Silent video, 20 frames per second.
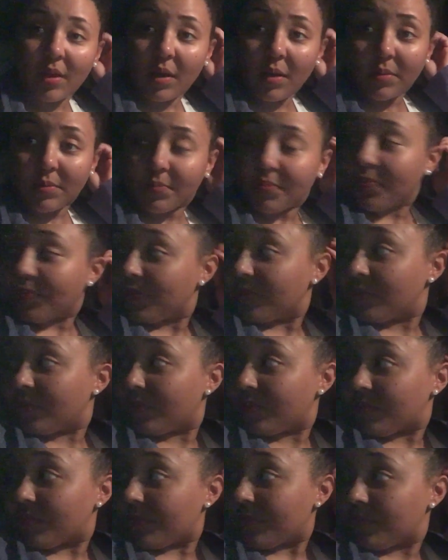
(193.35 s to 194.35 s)
Cause I went
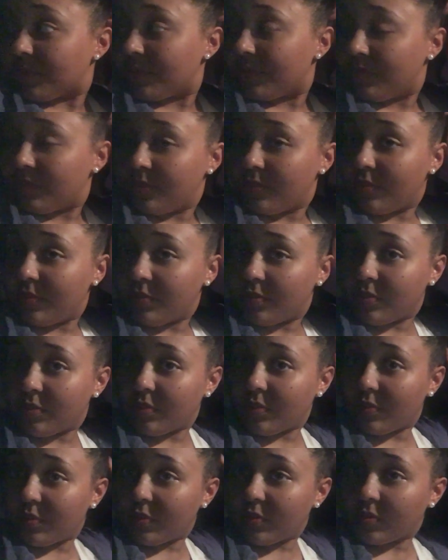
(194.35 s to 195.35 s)
and checked them camera
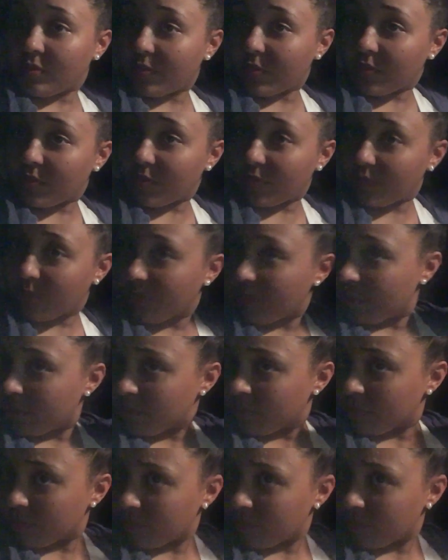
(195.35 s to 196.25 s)
or pulled them cars out of them